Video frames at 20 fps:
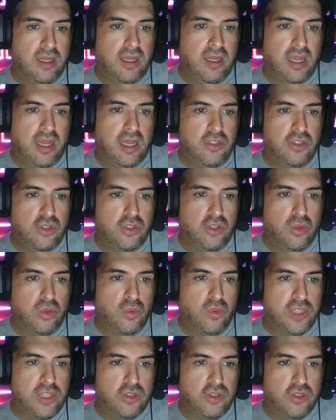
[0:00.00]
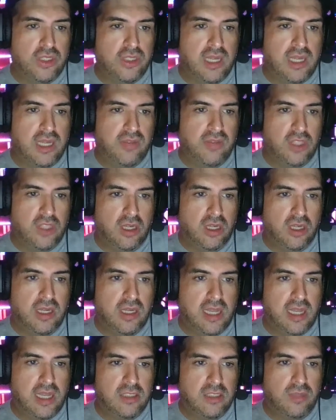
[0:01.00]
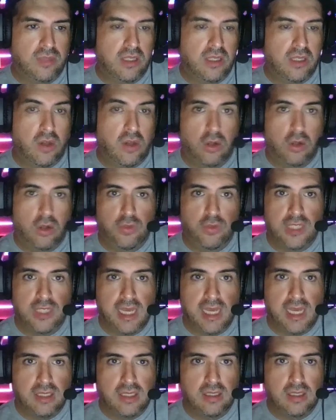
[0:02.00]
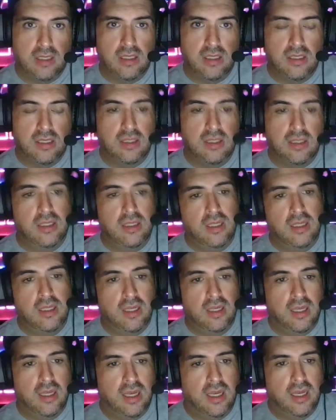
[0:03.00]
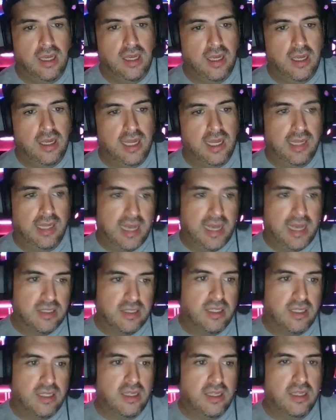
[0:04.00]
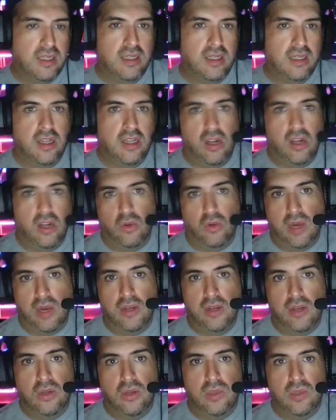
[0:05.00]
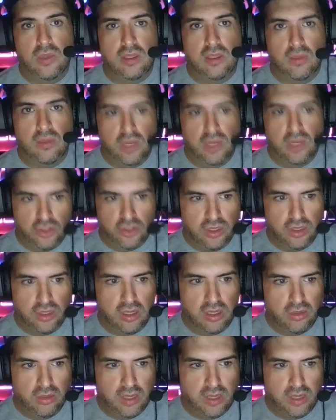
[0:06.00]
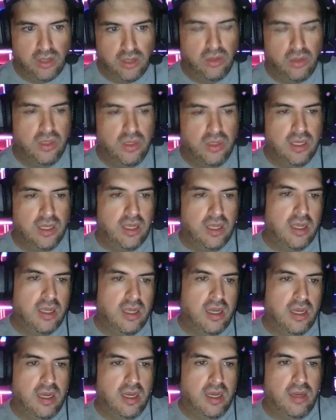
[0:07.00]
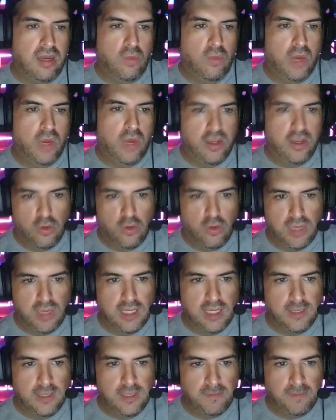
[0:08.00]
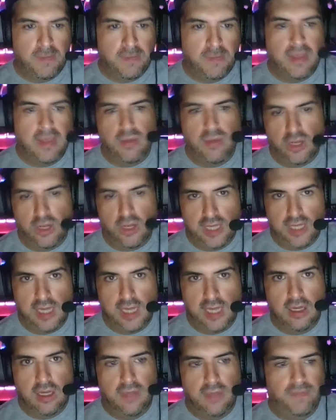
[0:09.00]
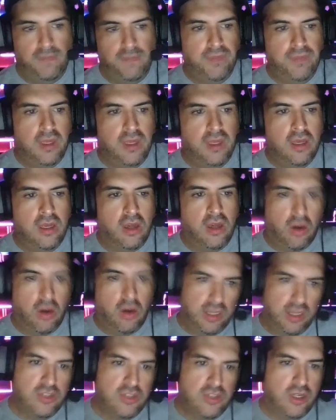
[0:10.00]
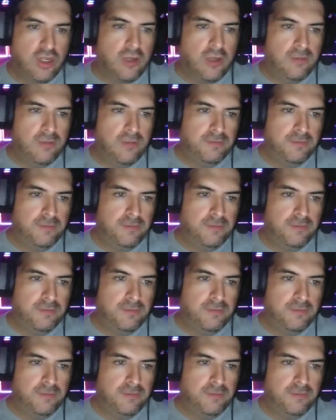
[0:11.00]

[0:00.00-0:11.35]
And so the research that I've done has been all over Texas, Alaska, Colorado, and Western Colorado, Wyoming, Montana, Arkansas.